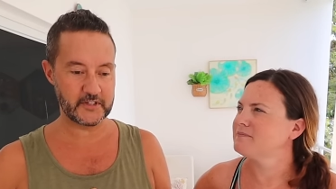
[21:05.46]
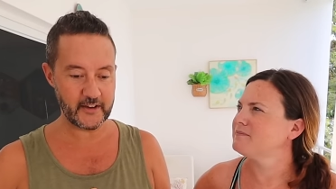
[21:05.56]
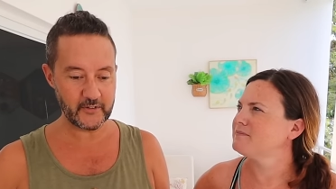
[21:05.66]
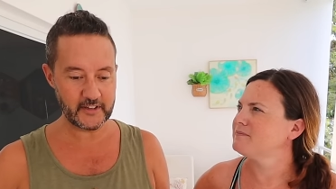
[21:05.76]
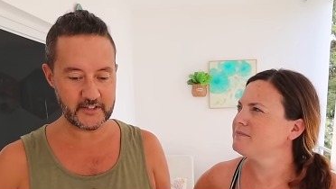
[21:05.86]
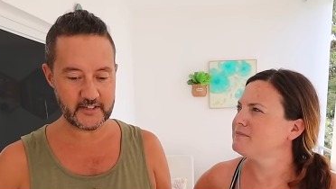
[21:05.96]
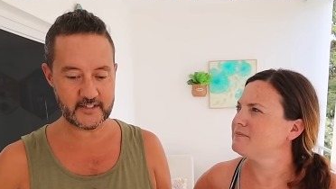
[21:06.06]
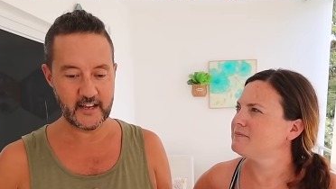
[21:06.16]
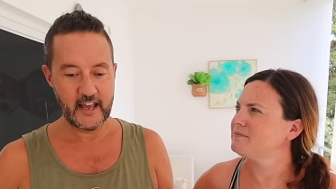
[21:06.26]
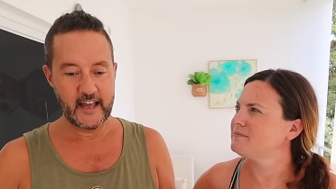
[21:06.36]
Speaker 1: definitely
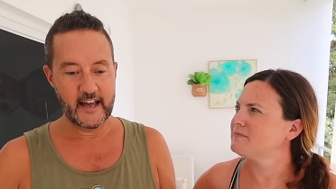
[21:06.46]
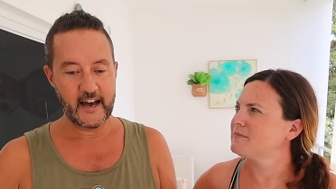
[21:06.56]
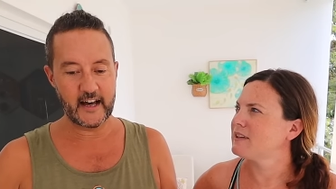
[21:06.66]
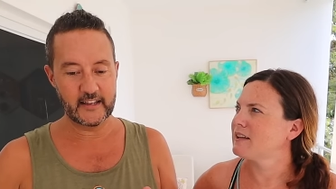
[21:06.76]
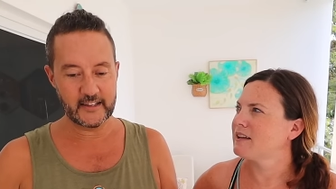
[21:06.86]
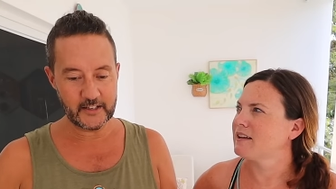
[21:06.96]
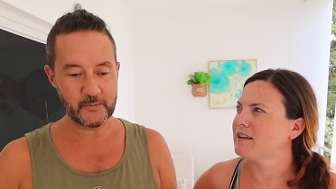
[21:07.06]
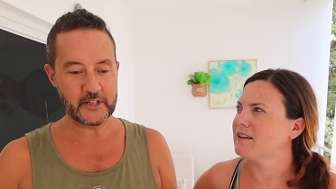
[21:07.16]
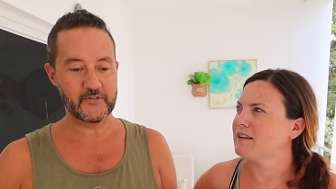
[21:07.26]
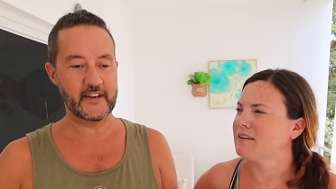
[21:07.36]
just a little
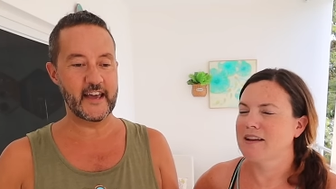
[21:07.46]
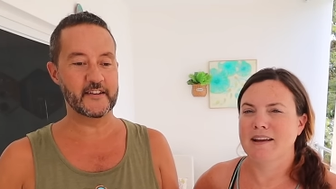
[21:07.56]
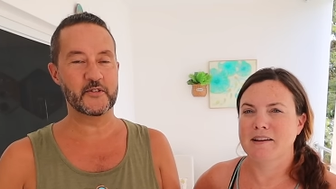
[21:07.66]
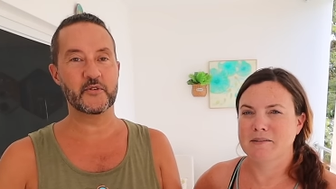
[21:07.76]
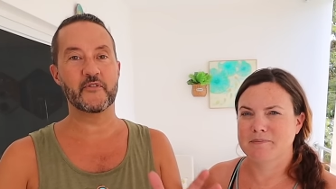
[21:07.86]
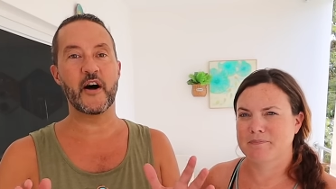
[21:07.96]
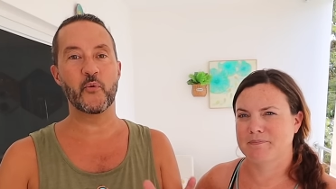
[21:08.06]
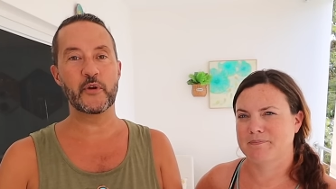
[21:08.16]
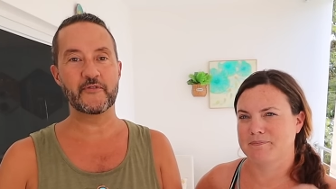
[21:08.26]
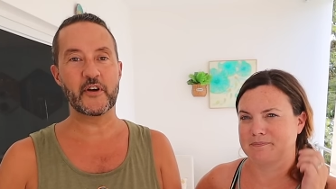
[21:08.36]
bit of an attitude of
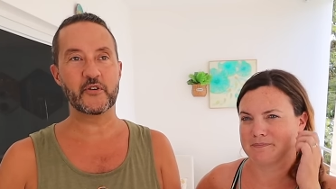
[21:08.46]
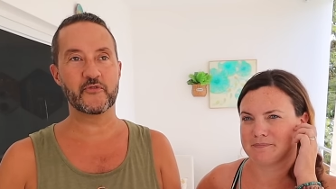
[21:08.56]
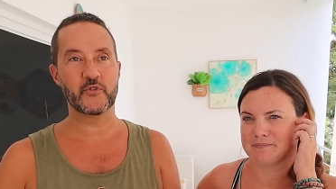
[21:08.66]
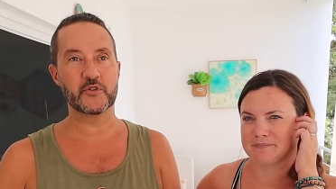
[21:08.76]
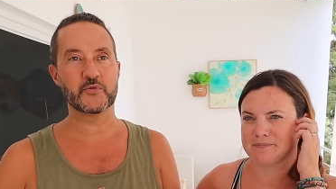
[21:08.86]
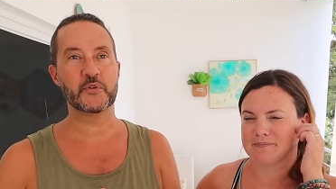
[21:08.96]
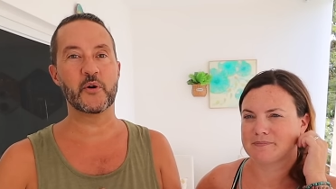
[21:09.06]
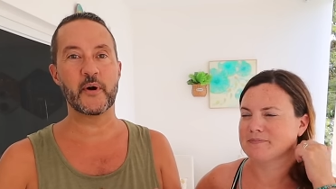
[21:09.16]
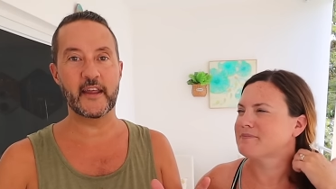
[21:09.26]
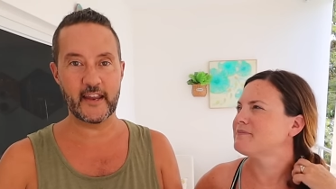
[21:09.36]
we found it first, we
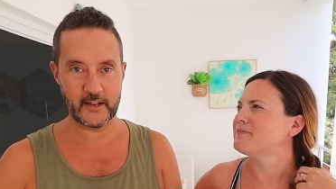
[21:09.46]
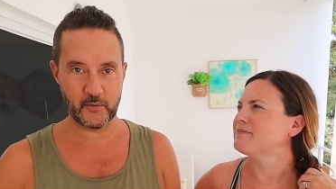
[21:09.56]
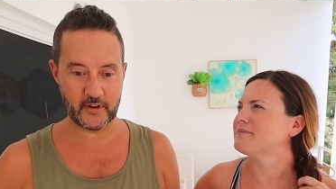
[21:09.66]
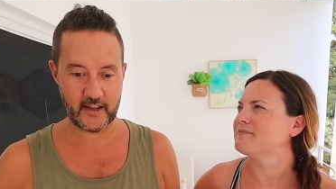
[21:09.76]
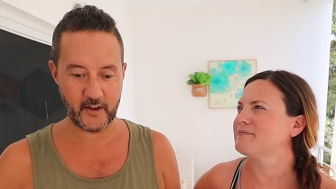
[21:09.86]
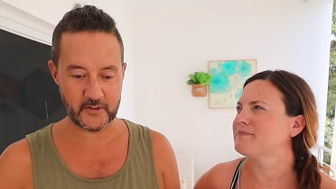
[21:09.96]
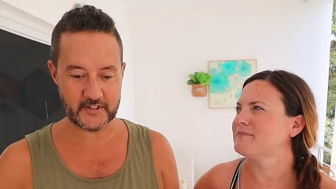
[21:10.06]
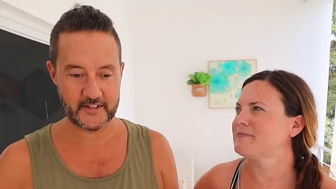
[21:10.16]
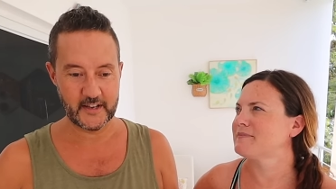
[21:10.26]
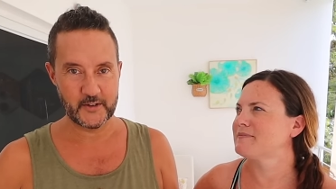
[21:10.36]
don't want anyone
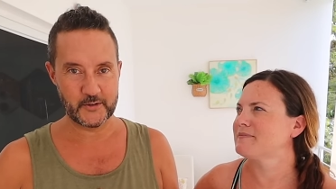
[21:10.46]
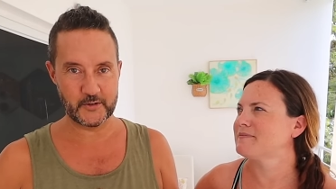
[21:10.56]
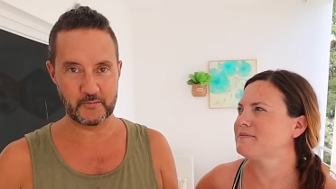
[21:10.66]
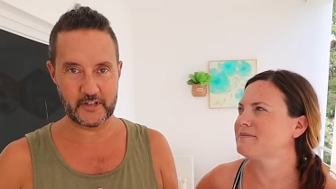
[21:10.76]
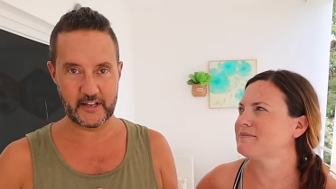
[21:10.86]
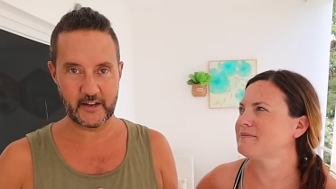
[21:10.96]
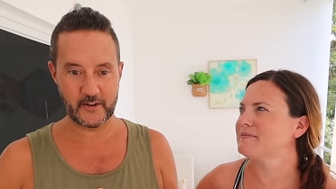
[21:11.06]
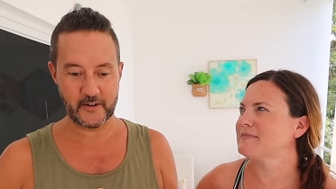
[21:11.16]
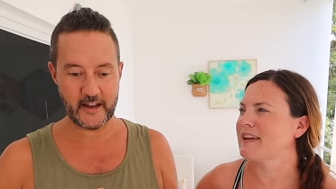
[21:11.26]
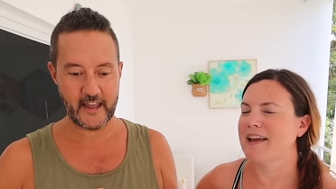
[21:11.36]
else to be
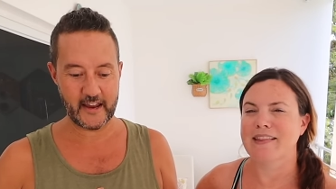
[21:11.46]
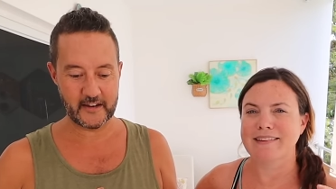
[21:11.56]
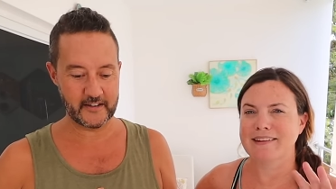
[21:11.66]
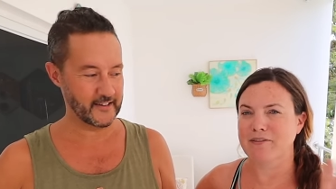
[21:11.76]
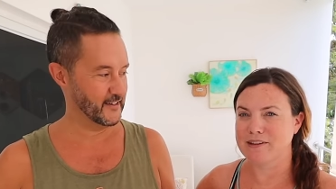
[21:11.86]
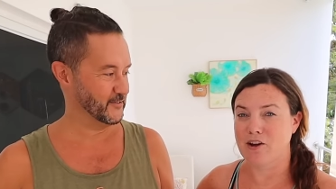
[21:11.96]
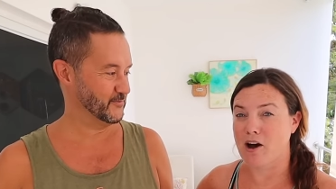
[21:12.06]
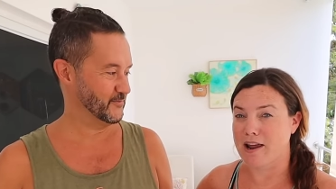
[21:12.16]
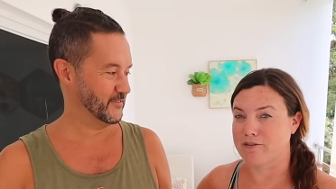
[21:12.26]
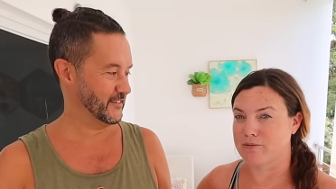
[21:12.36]
here. And,
Speaker 2: and it's definitely
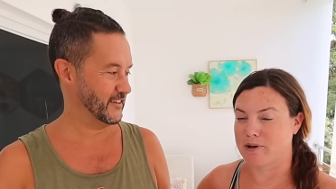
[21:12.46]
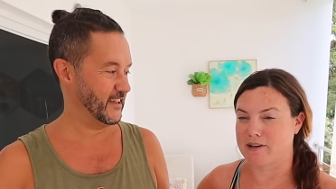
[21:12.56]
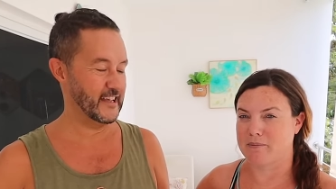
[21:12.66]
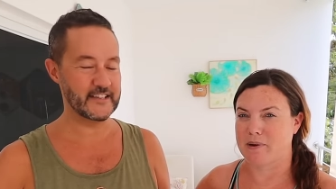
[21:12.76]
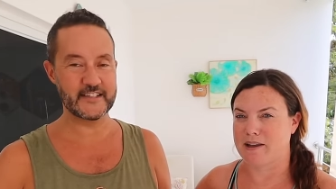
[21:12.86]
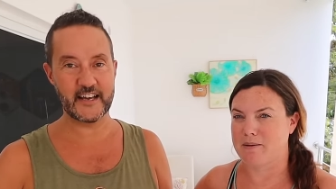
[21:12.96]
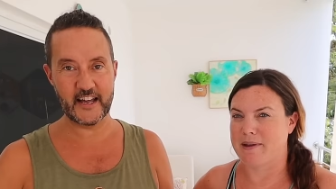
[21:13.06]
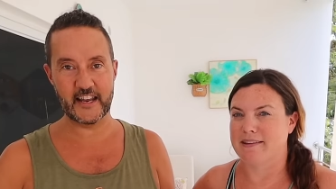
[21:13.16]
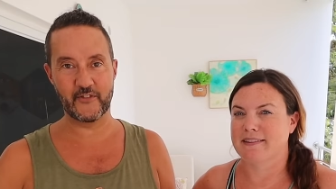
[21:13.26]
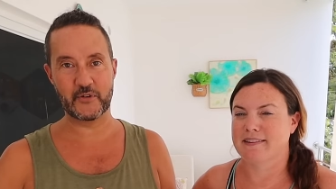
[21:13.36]
not everybody.
Speaker 1: It's
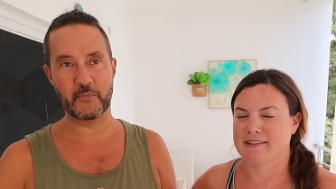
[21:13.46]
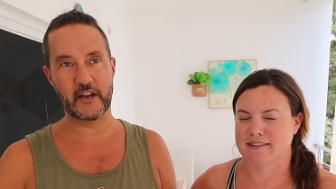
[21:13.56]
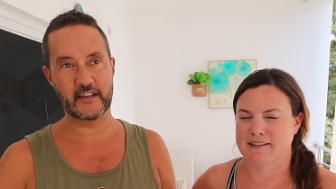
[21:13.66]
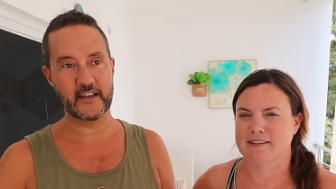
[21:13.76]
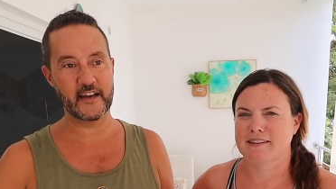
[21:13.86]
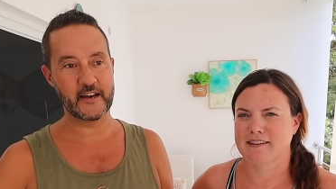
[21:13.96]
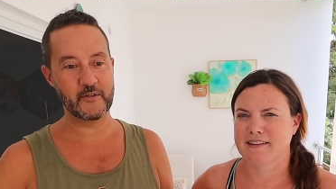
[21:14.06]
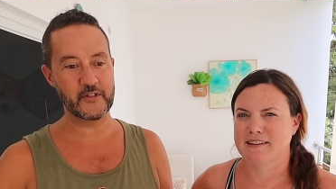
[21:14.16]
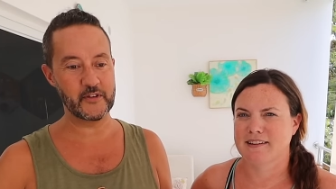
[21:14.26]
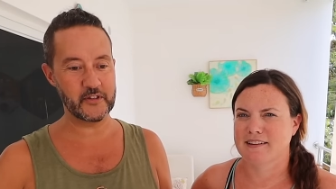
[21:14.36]
not means. everybody. Uh,
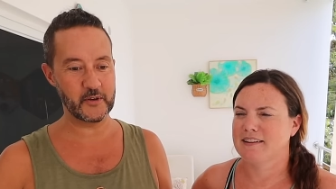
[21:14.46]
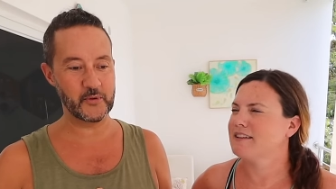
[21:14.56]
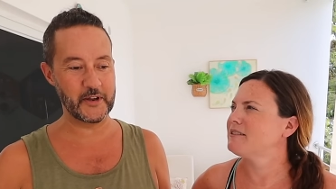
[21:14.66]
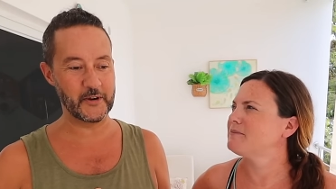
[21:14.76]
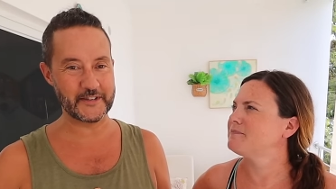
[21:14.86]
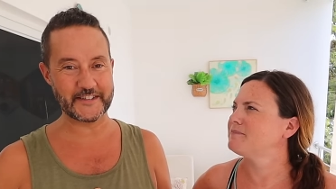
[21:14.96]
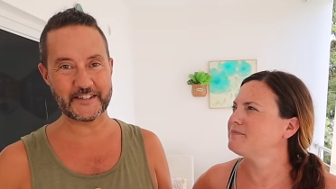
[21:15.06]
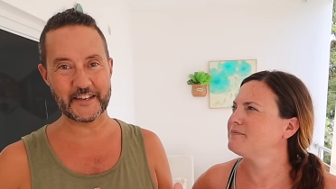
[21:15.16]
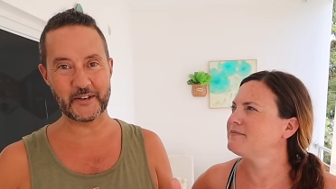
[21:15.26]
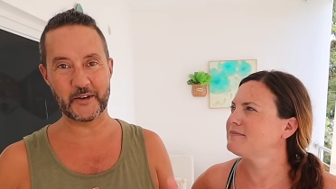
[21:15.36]
the other thing we notice
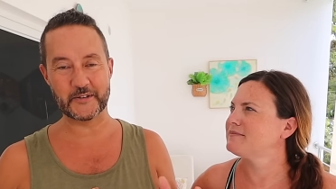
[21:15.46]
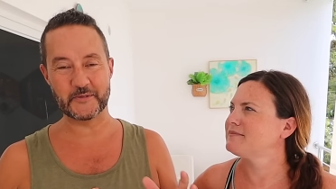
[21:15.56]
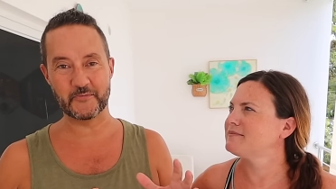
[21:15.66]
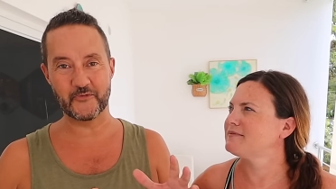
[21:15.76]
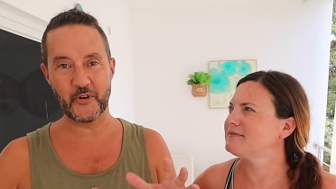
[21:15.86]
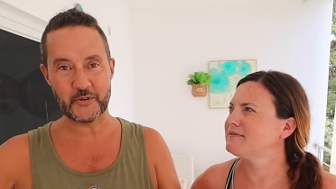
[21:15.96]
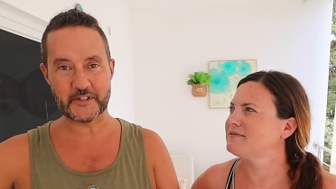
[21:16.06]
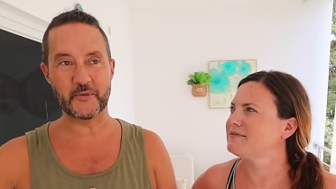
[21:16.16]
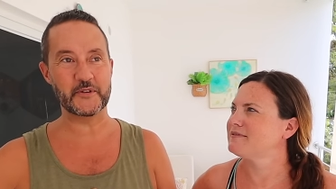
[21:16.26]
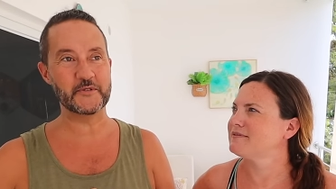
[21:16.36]
is like uh, some folks
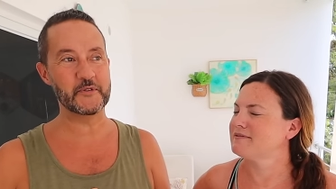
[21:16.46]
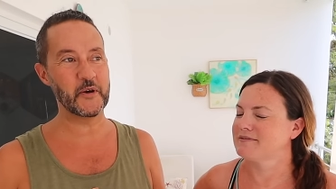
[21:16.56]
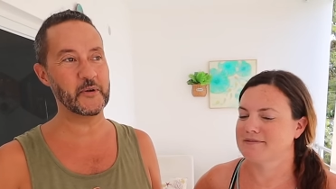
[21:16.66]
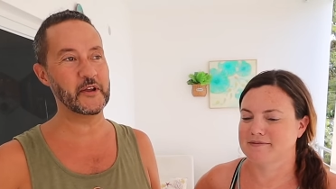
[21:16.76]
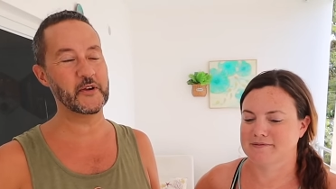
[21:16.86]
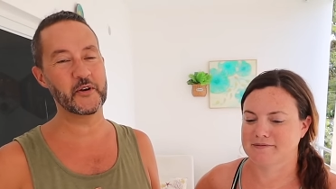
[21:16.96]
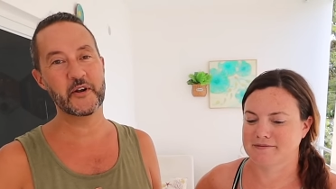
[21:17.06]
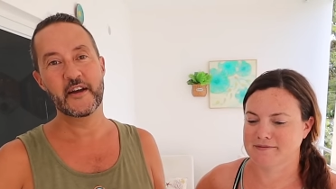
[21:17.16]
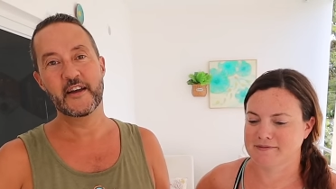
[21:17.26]
that we do know here